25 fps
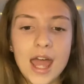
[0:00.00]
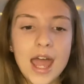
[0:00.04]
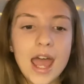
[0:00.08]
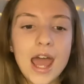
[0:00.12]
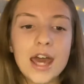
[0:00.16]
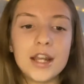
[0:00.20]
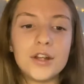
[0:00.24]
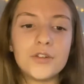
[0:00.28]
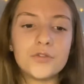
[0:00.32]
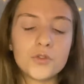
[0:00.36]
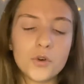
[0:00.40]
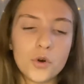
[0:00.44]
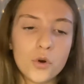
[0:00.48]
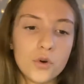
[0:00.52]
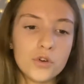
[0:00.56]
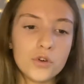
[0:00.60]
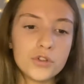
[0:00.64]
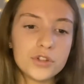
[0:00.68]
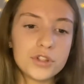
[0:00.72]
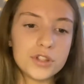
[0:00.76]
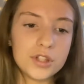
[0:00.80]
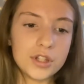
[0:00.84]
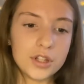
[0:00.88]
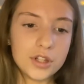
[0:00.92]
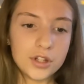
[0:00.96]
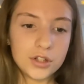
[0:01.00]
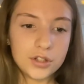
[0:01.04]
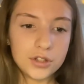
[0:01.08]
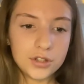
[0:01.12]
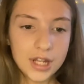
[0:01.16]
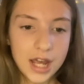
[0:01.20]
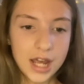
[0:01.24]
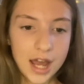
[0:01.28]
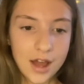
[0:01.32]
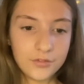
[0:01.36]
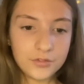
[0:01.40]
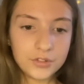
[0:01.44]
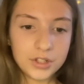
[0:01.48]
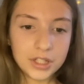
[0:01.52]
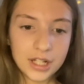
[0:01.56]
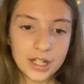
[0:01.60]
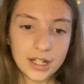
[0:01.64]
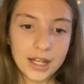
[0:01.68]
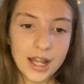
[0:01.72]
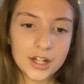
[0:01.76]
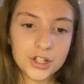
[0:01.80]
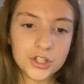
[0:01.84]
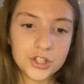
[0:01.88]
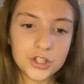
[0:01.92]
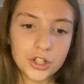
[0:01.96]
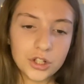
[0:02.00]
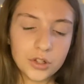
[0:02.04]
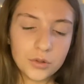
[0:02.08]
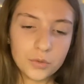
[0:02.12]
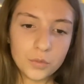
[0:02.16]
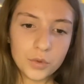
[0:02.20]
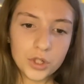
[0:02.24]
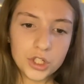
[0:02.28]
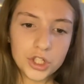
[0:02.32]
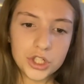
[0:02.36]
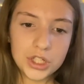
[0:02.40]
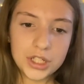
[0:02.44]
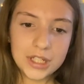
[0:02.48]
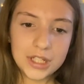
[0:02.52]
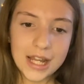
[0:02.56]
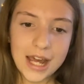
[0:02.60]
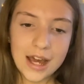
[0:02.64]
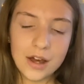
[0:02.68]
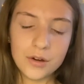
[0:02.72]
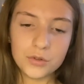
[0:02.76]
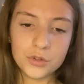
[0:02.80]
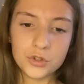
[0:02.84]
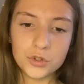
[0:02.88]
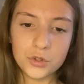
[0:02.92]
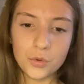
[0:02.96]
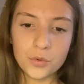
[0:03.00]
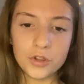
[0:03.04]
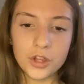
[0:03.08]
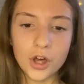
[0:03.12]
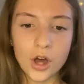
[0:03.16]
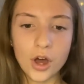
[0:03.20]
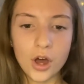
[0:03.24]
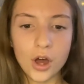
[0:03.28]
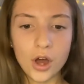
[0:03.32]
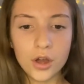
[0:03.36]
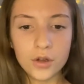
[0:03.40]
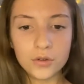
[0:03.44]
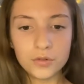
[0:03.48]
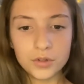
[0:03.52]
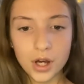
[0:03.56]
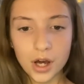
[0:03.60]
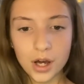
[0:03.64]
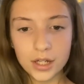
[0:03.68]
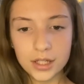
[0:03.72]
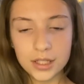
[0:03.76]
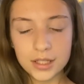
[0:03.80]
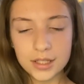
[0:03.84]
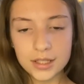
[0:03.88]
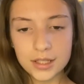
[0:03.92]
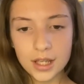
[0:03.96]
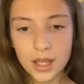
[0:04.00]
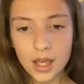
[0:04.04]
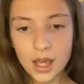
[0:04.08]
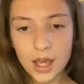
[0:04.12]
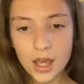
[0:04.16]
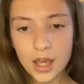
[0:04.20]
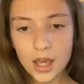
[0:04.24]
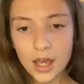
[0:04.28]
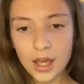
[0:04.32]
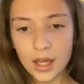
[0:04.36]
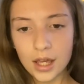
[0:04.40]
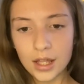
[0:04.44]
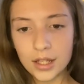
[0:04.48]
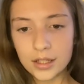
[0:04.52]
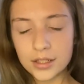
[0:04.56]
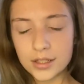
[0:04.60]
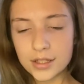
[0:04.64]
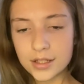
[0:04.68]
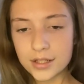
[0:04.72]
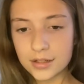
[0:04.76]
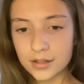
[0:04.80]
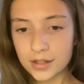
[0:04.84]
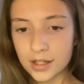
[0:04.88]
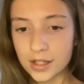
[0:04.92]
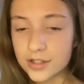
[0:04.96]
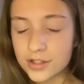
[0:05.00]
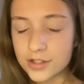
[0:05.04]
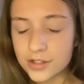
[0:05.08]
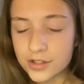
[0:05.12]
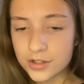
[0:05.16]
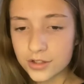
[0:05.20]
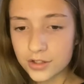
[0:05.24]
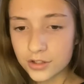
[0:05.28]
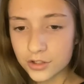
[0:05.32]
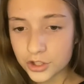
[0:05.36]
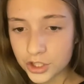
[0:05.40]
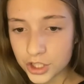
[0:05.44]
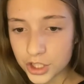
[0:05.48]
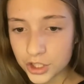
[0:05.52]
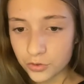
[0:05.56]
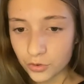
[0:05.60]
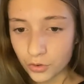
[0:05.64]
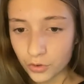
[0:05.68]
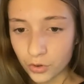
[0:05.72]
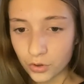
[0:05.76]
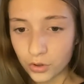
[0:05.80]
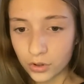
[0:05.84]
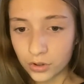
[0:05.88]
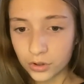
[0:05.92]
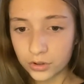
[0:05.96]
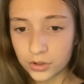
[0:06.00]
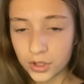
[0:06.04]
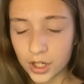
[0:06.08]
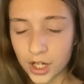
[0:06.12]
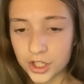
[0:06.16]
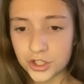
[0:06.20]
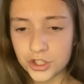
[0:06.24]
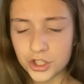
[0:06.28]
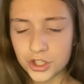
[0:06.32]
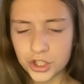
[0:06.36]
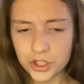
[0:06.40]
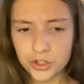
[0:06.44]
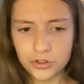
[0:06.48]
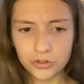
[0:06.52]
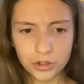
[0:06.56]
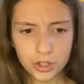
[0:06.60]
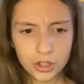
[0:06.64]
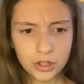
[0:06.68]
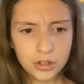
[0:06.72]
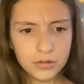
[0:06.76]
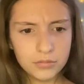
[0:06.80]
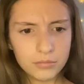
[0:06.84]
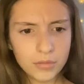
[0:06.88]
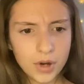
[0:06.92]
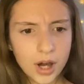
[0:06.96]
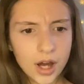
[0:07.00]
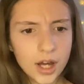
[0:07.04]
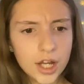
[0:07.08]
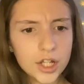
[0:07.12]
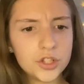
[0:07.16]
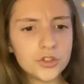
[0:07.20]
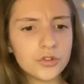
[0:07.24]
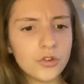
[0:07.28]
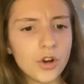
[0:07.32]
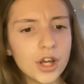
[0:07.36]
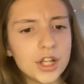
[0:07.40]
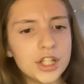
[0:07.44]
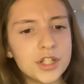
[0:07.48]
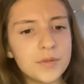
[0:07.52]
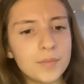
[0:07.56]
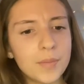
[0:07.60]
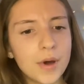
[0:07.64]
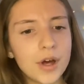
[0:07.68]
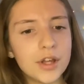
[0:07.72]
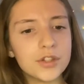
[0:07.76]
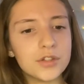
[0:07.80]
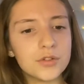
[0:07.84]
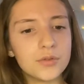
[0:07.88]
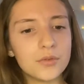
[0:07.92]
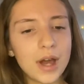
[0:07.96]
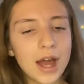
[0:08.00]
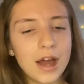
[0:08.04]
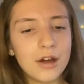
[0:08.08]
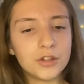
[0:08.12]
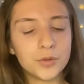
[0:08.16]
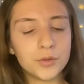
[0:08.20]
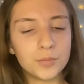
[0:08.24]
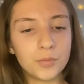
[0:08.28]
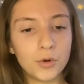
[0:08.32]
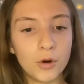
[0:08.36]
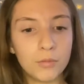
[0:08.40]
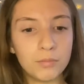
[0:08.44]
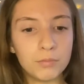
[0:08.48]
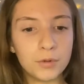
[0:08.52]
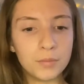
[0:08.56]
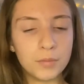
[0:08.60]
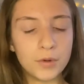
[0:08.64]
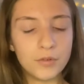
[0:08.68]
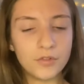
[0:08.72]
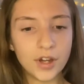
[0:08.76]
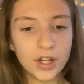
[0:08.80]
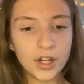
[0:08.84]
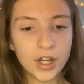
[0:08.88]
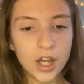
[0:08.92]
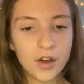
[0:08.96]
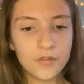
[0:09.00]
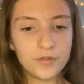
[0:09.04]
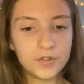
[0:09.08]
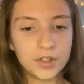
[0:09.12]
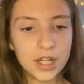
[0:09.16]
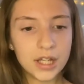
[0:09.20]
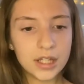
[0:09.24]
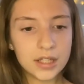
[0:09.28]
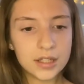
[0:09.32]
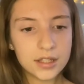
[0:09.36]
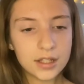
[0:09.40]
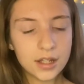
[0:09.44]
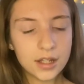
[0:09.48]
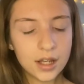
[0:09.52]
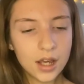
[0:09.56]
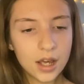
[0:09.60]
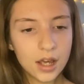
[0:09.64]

And of course, the Tavener collection, which she now saw with her own eyes. And as she drew, Maya tried to puzzle out the problem of her governess.